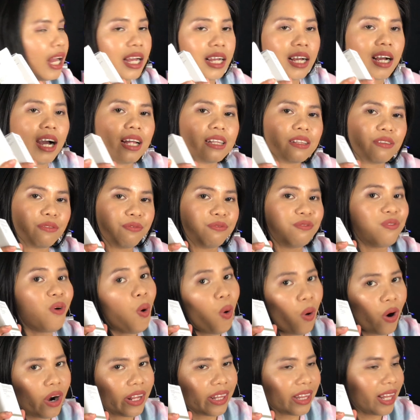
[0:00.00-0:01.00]
I got
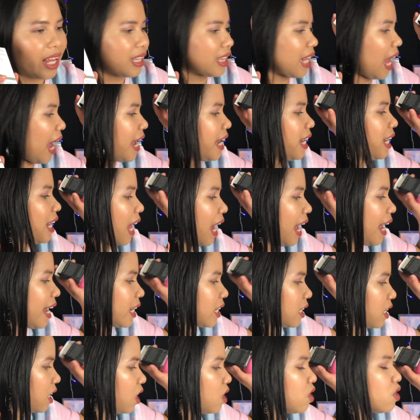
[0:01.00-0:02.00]
4 that I
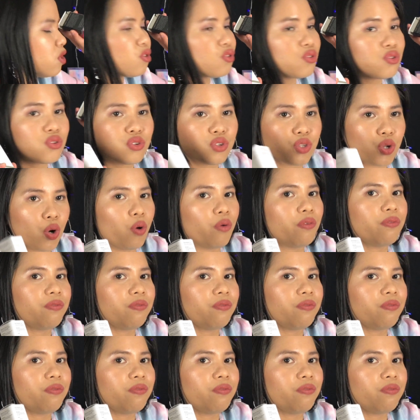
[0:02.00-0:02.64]
like so